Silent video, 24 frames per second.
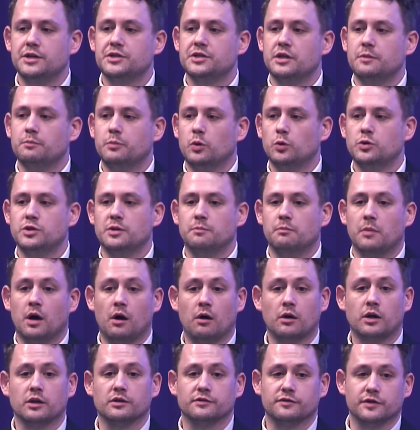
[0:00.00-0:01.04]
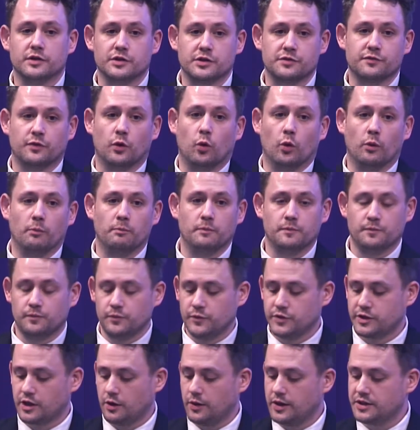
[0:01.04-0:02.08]
an important market for this forum.
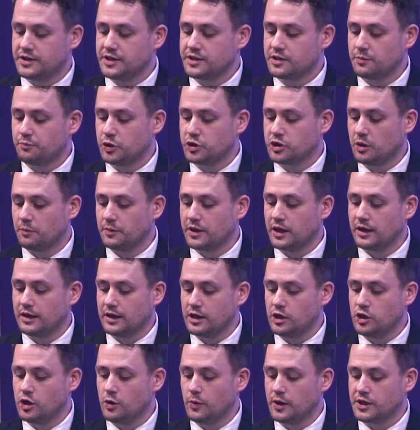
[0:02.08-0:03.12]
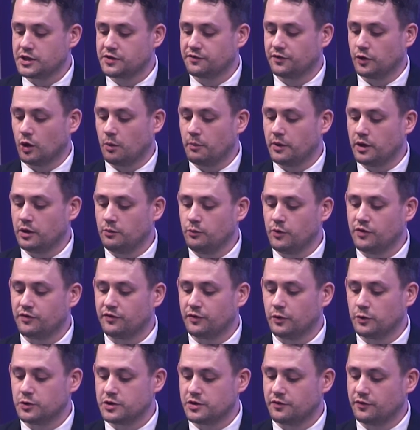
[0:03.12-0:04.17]
So it is a predominantly US phenomenon, with
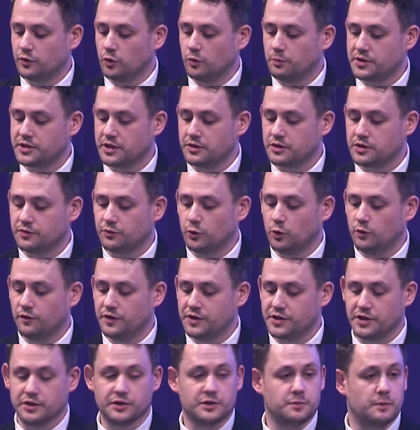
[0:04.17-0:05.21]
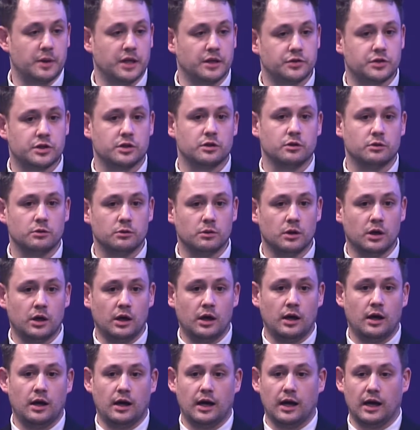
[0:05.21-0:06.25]
44% of all visits being
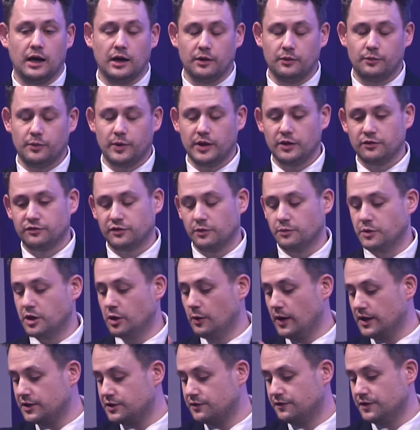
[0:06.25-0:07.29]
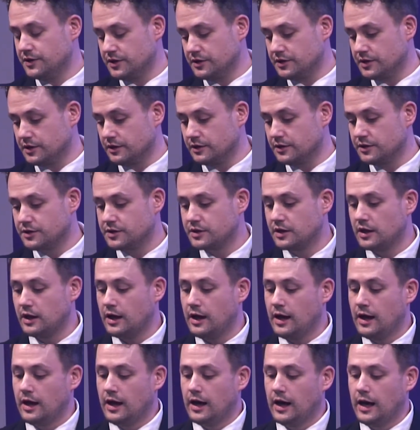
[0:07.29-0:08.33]
from US visitors.
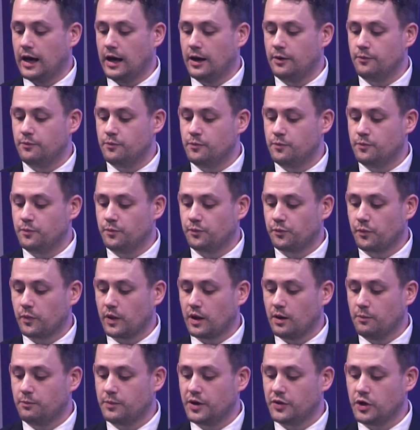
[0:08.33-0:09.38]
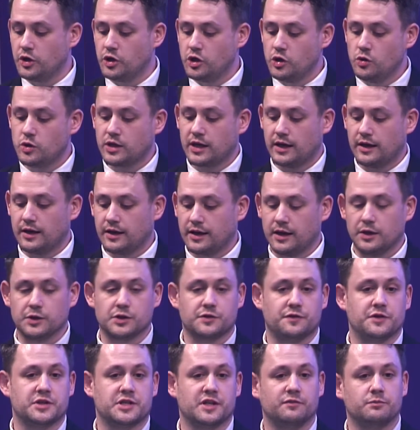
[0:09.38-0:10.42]
But the UK accounts
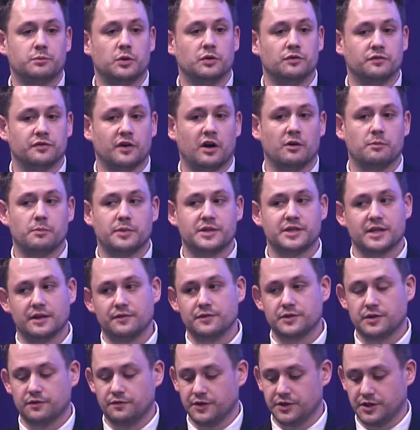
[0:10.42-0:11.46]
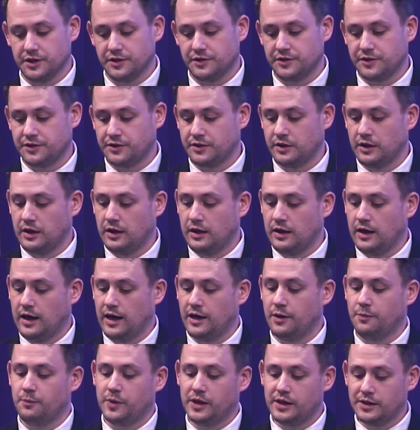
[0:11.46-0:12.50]
for 7.5% of visits and
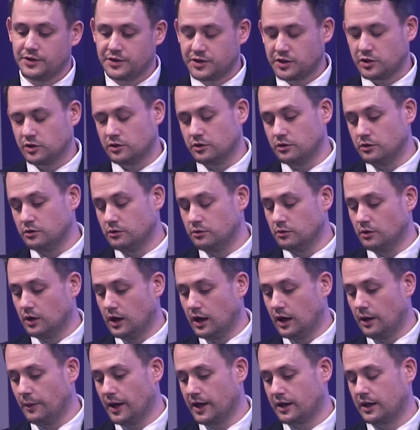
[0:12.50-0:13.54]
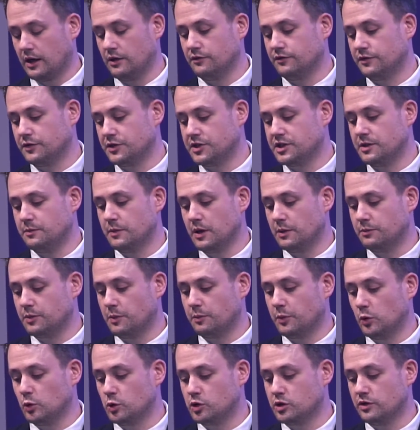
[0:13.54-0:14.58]
appears to account for a similar
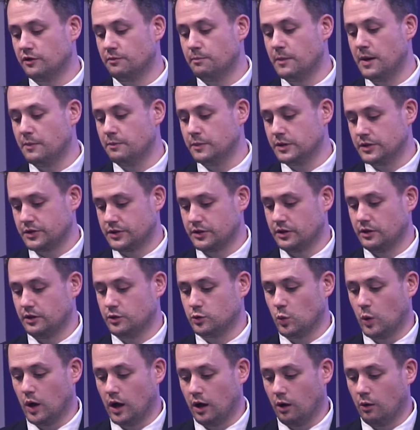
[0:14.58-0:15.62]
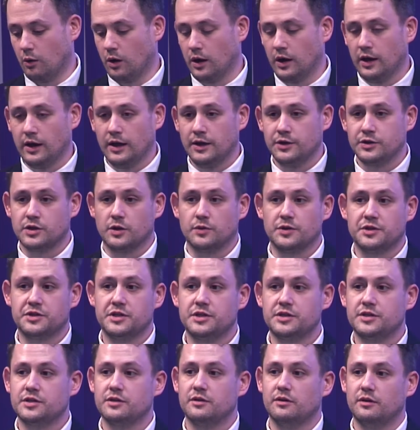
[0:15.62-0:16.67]
proportion of members as well. So
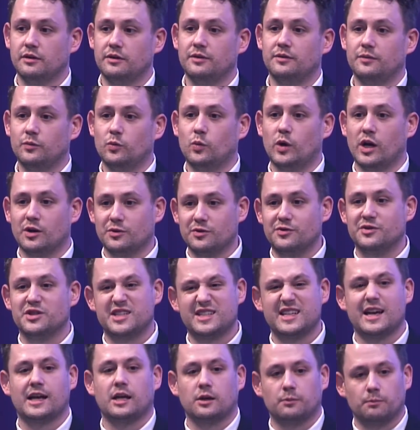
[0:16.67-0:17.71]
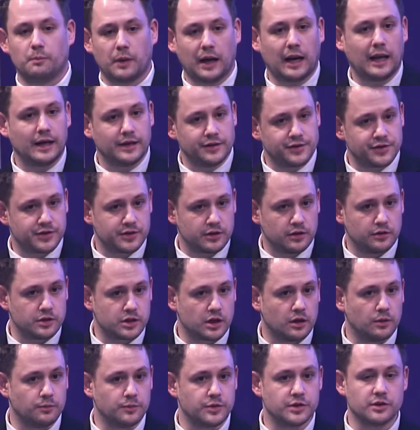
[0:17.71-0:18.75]
we are in second place in
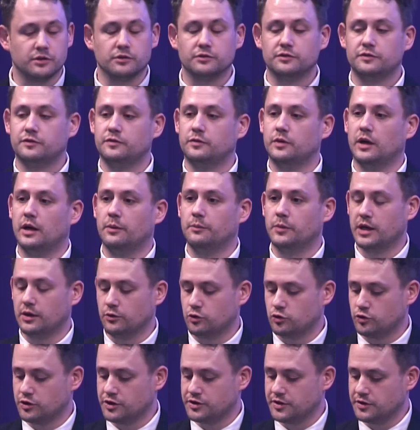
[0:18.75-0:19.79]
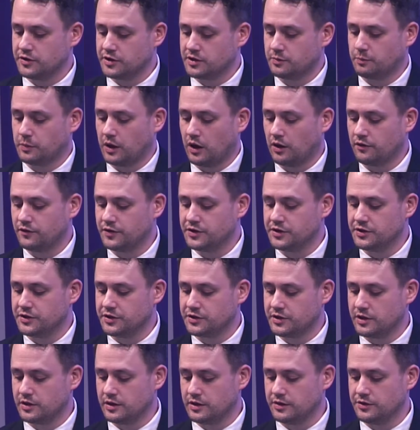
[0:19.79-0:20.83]
terms of countries that supply visits
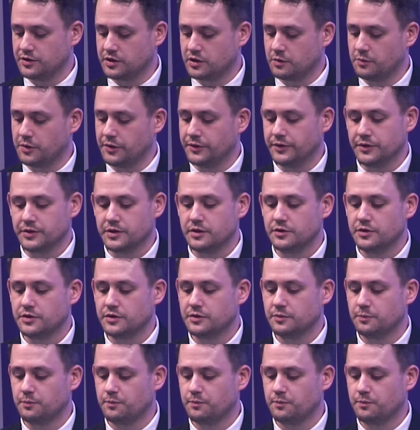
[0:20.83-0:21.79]
to these communities.